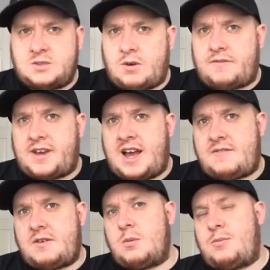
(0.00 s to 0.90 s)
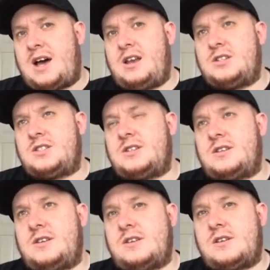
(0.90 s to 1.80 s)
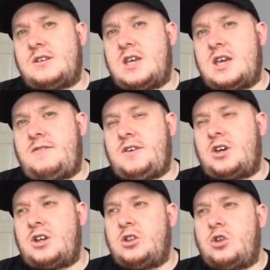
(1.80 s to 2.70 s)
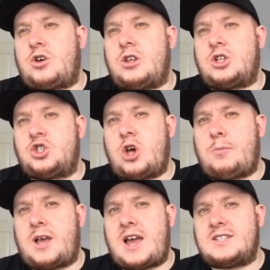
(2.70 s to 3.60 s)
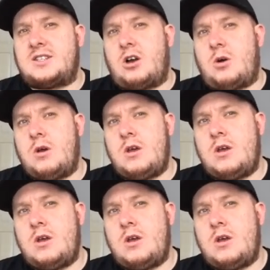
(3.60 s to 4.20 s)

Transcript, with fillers: is one thing I think with battlers. If you're gonna look at the top guys and go,